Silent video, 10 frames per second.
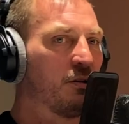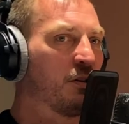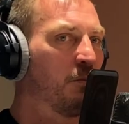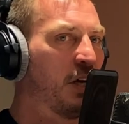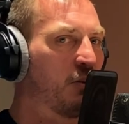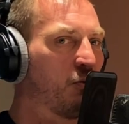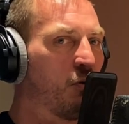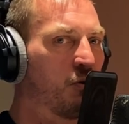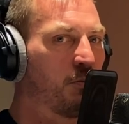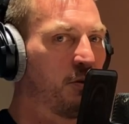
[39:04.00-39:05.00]
some natural
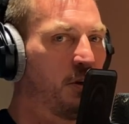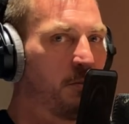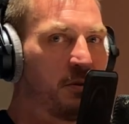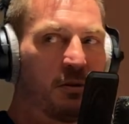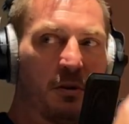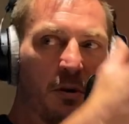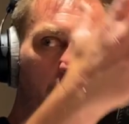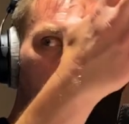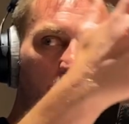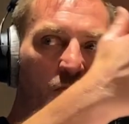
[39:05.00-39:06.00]
horsemanship
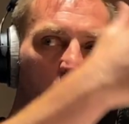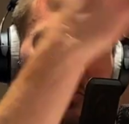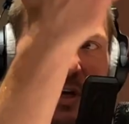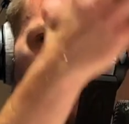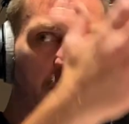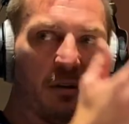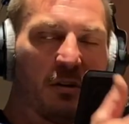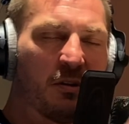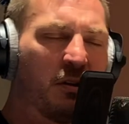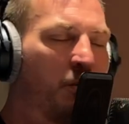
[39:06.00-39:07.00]
groups out there.
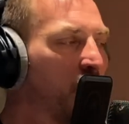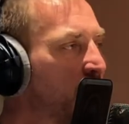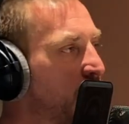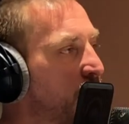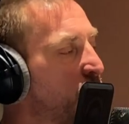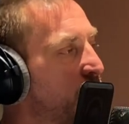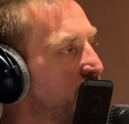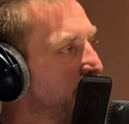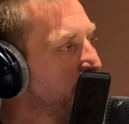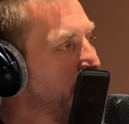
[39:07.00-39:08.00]
There's what's
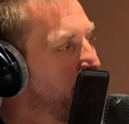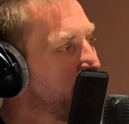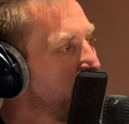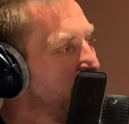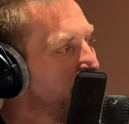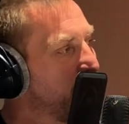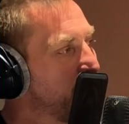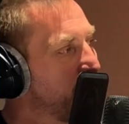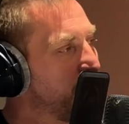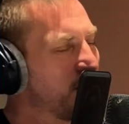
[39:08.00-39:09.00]
that famous guy?
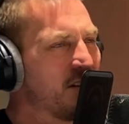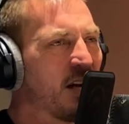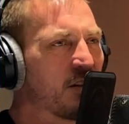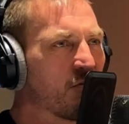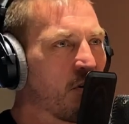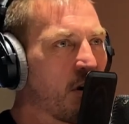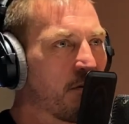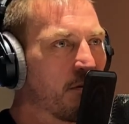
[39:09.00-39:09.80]
This Nazarov.